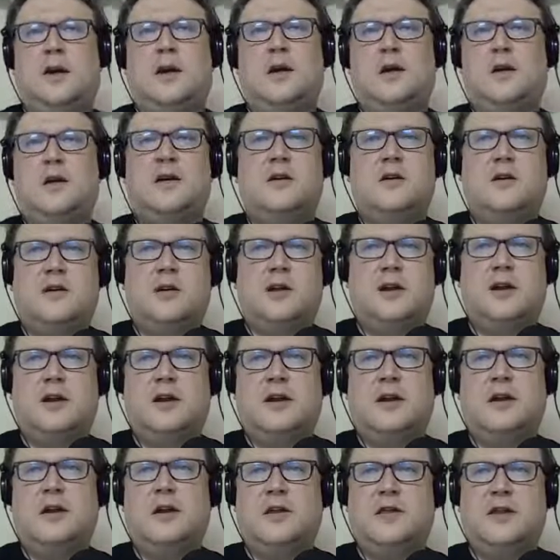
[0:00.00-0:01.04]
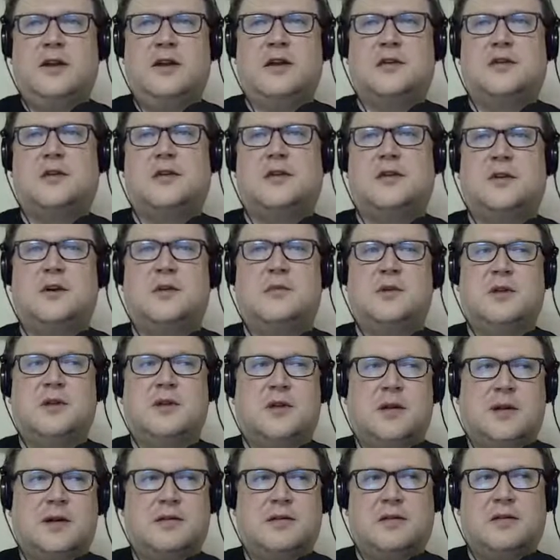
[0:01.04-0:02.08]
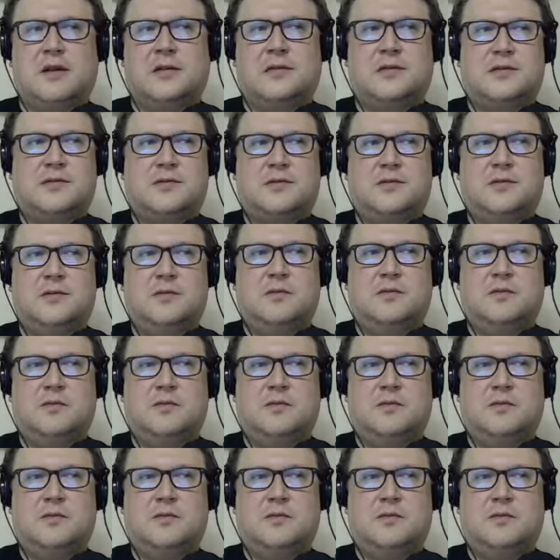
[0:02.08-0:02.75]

And, and I think it's a theme that's